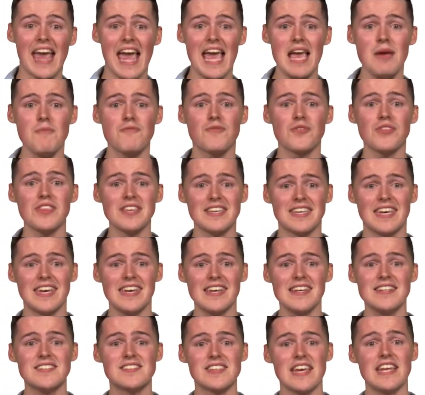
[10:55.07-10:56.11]
came for the
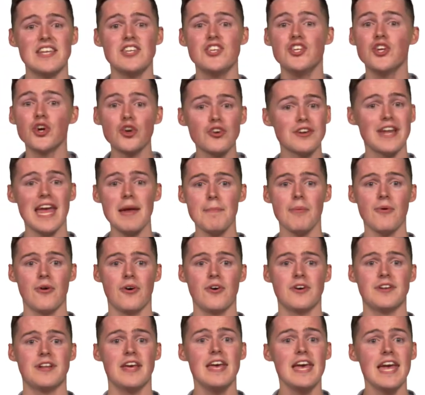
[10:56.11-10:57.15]
kids in your
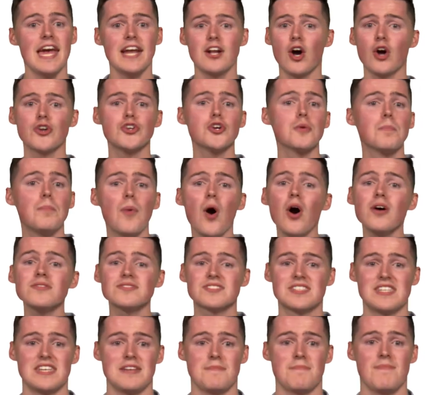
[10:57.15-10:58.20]
neighborhood and on your ball
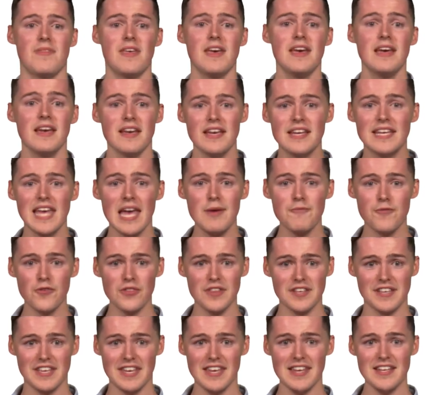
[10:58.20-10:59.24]
team. He came for
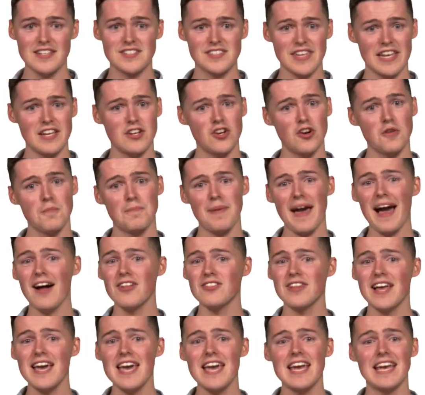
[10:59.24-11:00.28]
the kids in your
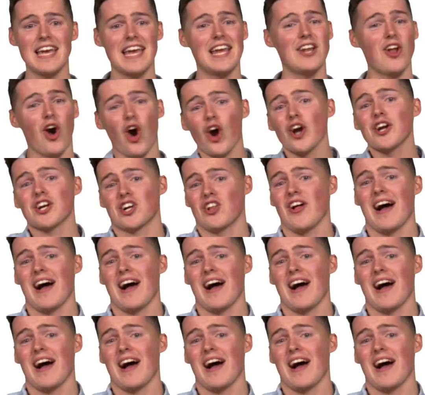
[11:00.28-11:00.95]
ballet and art